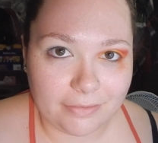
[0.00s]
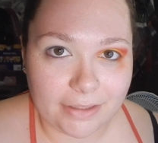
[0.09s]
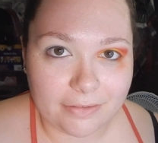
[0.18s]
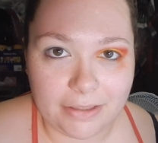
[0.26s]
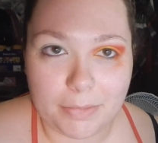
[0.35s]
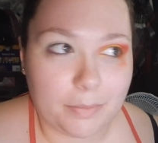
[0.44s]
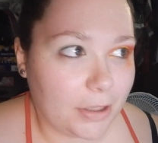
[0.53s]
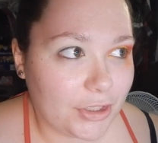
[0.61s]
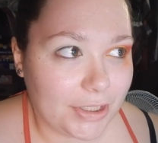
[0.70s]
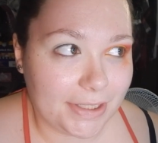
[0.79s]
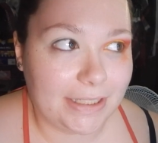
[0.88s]
like clean my
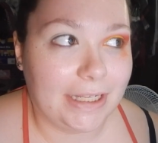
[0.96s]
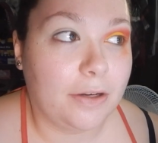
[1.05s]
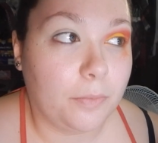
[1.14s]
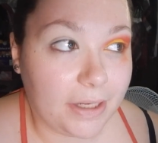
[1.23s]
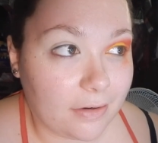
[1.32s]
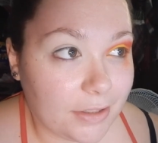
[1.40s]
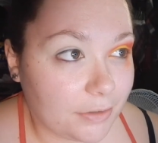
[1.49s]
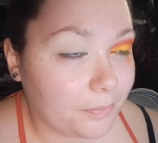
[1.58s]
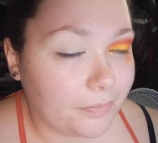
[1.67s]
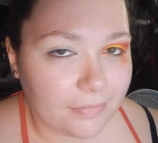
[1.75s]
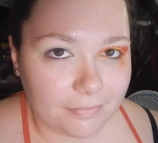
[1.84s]
brushes in like a week or
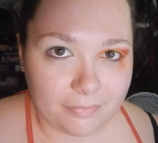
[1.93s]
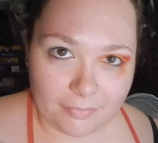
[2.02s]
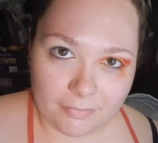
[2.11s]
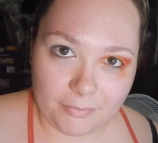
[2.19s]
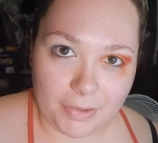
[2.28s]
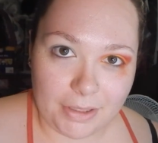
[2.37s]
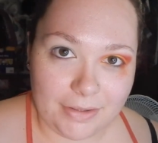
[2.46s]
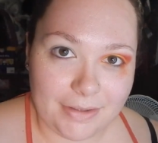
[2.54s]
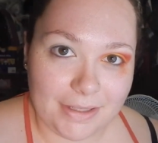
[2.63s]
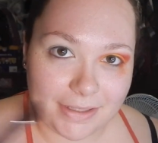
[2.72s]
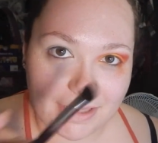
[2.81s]
two, but
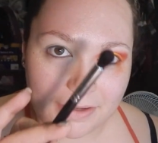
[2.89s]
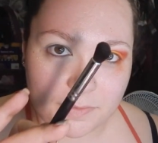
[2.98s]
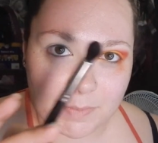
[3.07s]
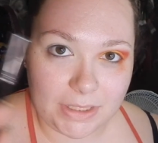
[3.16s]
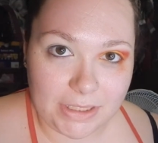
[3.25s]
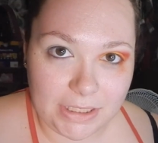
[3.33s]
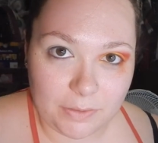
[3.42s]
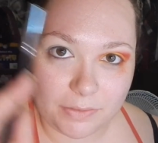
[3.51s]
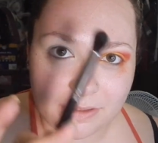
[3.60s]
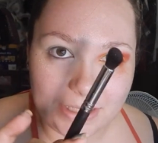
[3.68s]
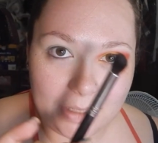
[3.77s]
this allows me to
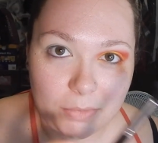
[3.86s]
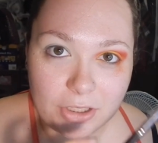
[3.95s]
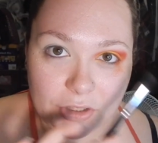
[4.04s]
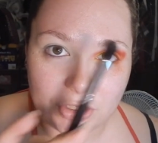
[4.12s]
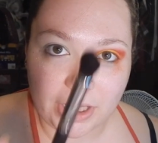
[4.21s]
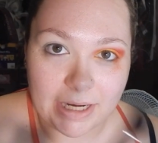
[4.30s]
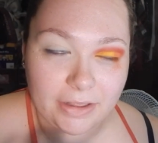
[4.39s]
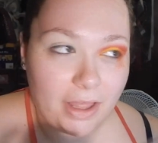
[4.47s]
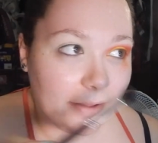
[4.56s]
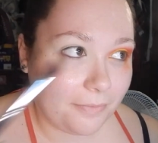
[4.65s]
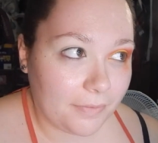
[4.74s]
use the same brush that I
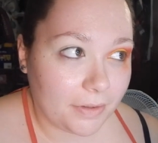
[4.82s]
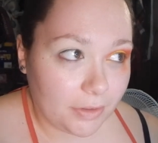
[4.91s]
love